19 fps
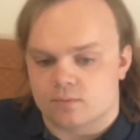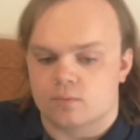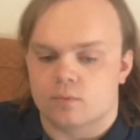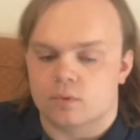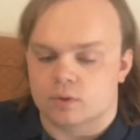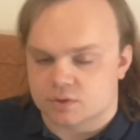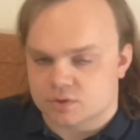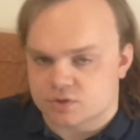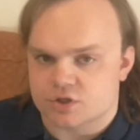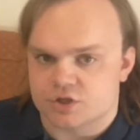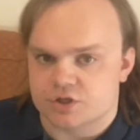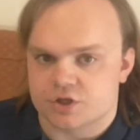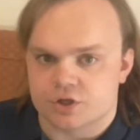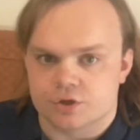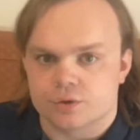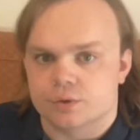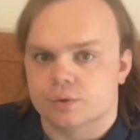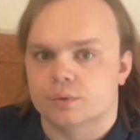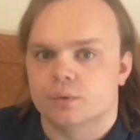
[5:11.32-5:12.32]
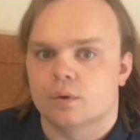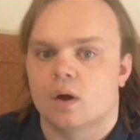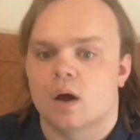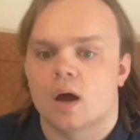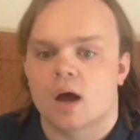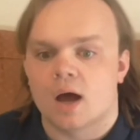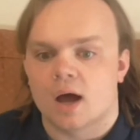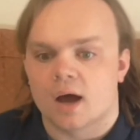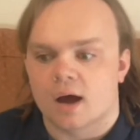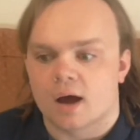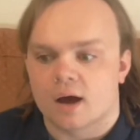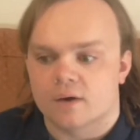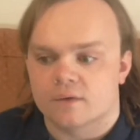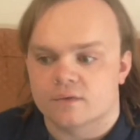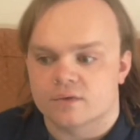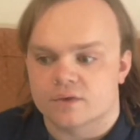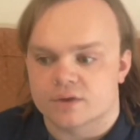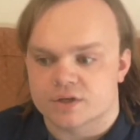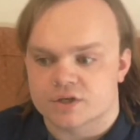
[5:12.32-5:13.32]
want to do
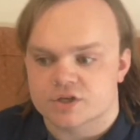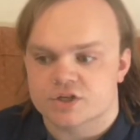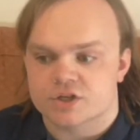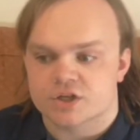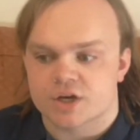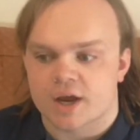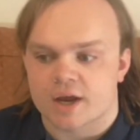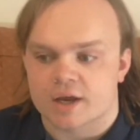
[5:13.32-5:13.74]
for this year,